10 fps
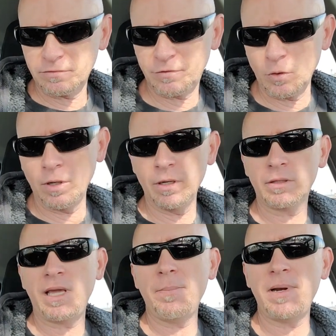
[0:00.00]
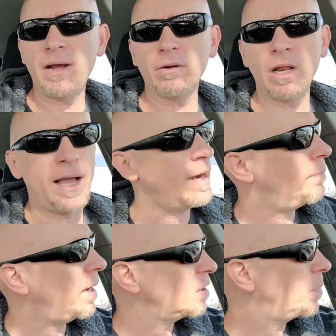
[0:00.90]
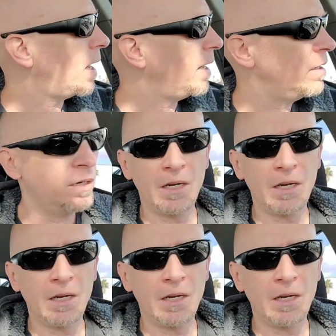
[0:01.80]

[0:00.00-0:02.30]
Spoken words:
for camping out in line at Best Buy